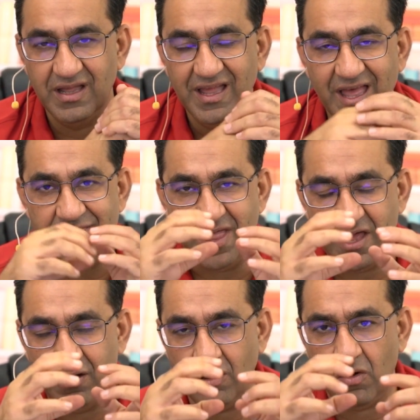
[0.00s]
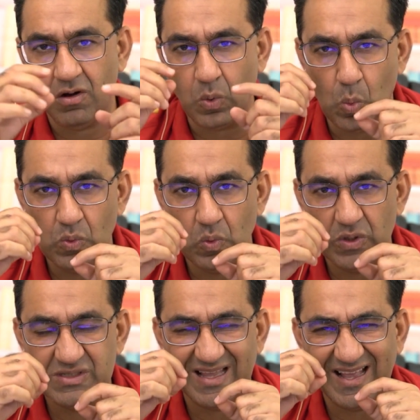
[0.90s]
An error log
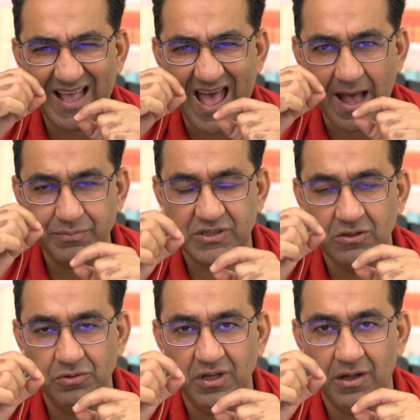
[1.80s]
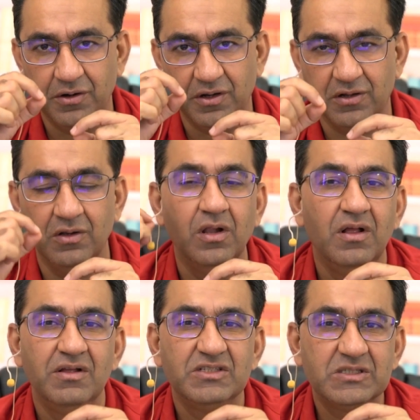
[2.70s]
is absolutely critical,
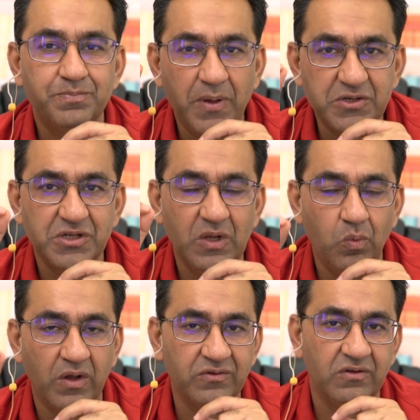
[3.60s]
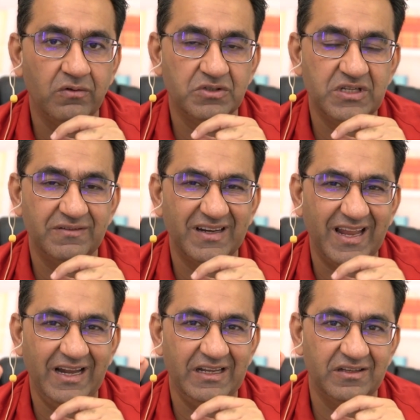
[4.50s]
especially once you achieve that
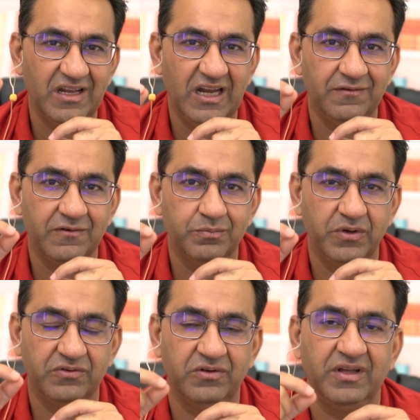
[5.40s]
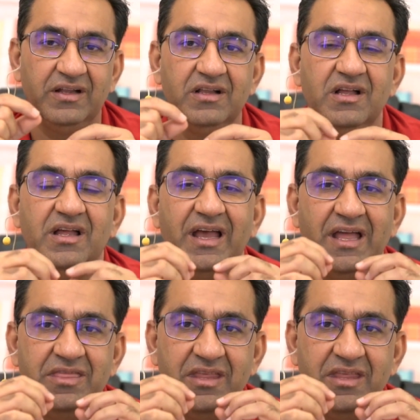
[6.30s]
80th, 85th percentile. In the